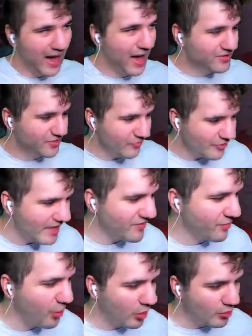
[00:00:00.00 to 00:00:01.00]
Doesn't really
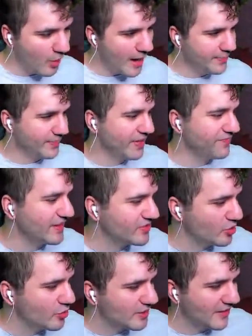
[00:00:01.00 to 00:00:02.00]
have a board wipe. If they
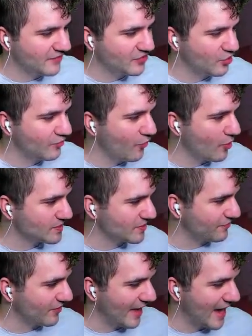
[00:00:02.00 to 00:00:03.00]
do, we have 2 forms of
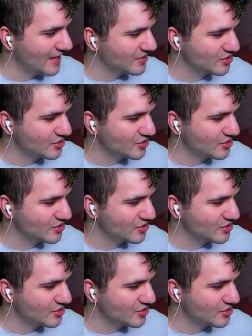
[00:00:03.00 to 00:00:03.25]
flash,